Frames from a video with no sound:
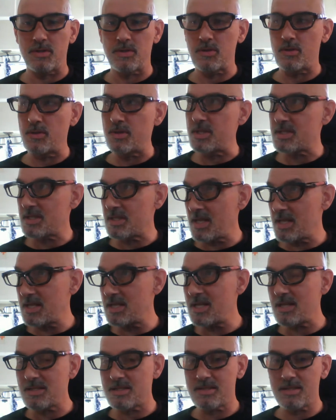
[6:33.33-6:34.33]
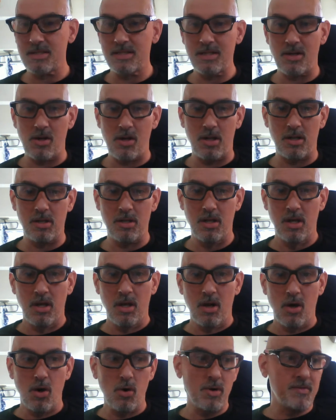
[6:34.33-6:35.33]
So this lady at City Hall,
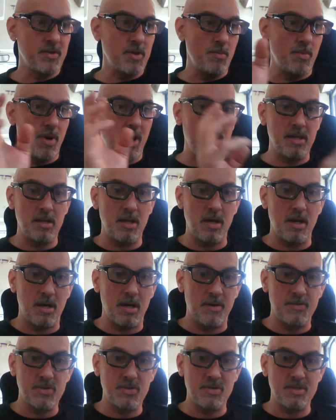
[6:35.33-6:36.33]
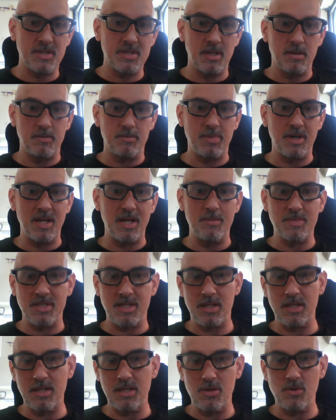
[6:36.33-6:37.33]
if the bylaw officer said, but I'm
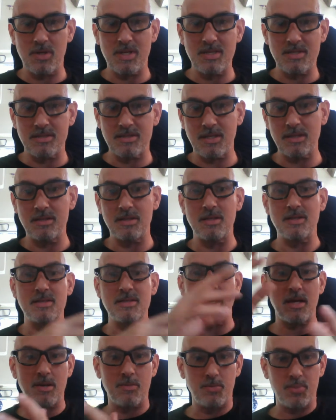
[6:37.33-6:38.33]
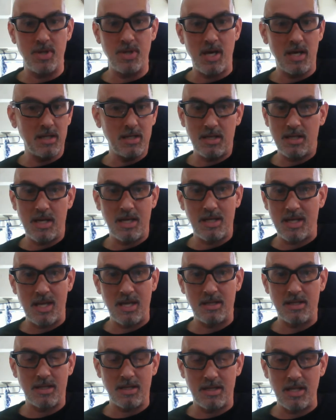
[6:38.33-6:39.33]
telling you, he said this, I complied, and I
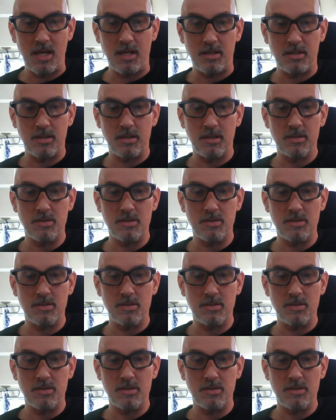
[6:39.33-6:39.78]
can't connect.